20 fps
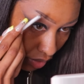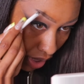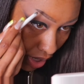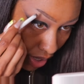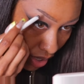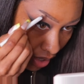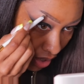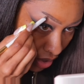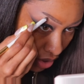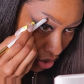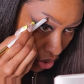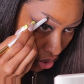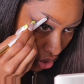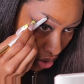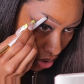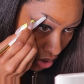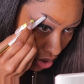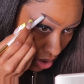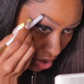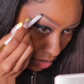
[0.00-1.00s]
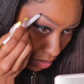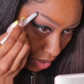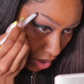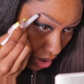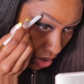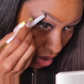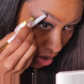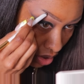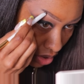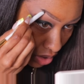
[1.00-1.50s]
and just
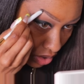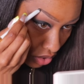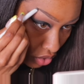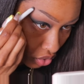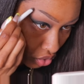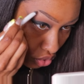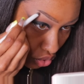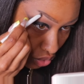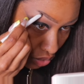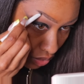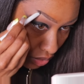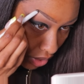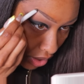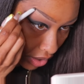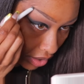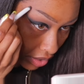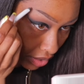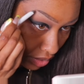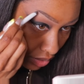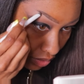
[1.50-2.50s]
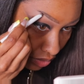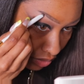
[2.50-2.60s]
make this straight.